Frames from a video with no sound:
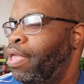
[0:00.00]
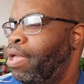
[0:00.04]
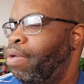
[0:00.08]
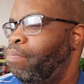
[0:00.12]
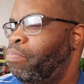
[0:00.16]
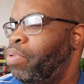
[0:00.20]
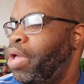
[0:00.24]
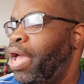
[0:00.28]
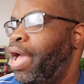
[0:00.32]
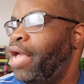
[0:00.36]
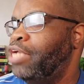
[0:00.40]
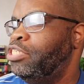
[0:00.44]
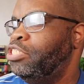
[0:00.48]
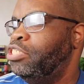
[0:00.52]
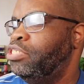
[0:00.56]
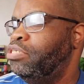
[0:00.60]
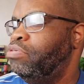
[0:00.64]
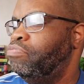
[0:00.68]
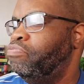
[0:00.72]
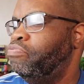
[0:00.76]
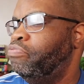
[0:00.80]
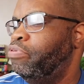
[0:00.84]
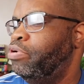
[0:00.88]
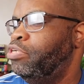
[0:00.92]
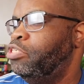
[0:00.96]
Passion,
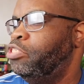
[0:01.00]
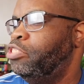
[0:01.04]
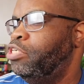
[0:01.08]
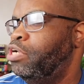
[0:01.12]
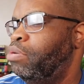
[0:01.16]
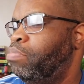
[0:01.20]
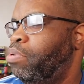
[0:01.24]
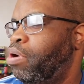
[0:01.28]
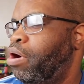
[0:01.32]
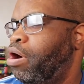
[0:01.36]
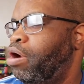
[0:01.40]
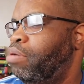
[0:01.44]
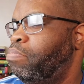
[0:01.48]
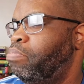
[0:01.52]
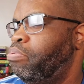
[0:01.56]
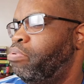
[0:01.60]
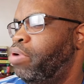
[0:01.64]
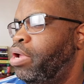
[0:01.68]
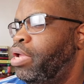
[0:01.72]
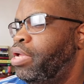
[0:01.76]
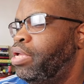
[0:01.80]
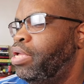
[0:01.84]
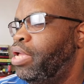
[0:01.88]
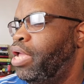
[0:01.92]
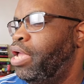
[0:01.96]
friendship,
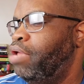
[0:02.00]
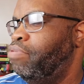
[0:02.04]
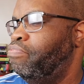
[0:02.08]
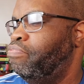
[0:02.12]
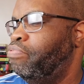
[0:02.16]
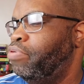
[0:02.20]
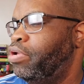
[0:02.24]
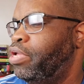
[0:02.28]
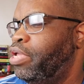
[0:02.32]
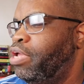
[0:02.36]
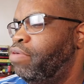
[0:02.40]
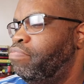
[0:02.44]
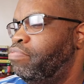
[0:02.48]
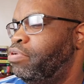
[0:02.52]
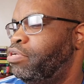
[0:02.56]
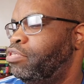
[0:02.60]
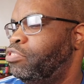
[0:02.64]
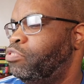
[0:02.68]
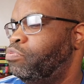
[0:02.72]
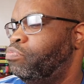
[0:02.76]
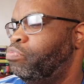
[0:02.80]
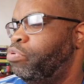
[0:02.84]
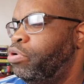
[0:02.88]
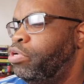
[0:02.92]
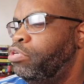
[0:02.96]
heartbreak, and
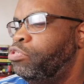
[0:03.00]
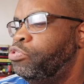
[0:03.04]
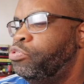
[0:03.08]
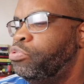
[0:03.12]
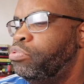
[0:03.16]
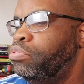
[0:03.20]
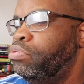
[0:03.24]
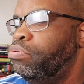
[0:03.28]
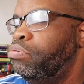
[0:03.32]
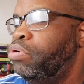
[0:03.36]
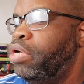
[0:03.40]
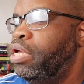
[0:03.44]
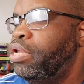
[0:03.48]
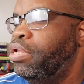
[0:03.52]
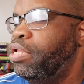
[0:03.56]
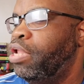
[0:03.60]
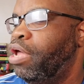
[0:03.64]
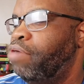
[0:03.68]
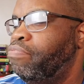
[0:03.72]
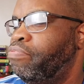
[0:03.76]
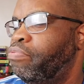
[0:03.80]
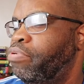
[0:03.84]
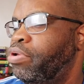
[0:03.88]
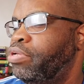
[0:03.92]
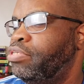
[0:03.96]
forgiveness ring true in
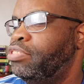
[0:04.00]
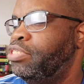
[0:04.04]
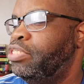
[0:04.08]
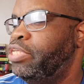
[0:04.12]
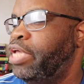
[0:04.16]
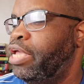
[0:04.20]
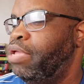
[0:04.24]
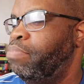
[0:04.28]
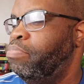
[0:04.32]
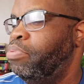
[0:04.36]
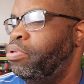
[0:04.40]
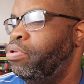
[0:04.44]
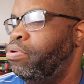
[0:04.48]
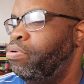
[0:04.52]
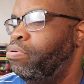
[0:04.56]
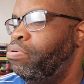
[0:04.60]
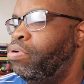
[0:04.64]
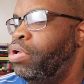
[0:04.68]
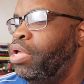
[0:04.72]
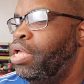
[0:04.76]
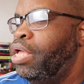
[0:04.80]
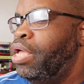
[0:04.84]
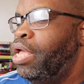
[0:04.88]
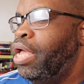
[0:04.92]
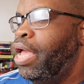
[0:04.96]
Lovering's debut,
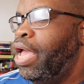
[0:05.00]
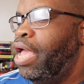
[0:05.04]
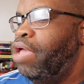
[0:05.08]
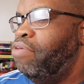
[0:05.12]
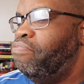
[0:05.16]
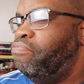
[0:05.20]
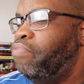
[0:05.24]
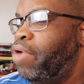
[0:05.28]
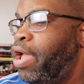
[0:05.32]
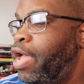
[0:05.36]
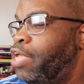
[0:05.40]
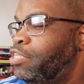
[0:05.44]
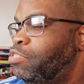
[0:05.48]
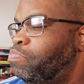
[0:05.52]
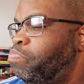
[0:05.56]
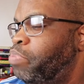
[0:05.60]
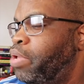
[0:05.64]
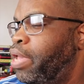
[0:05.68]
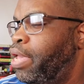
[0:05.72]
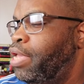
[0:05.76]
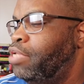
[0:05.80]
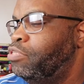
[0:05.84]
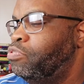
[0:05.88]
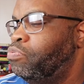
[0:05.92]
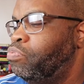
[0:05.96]
a fast
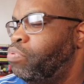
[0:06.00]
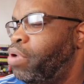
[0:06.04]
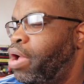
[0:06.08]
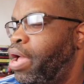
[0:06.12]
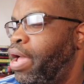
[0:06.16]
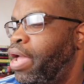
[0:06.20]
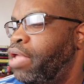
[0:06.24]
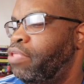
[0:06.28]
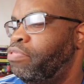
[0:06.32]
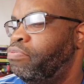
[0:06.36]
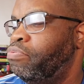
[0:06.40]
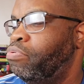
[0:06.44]
paced ride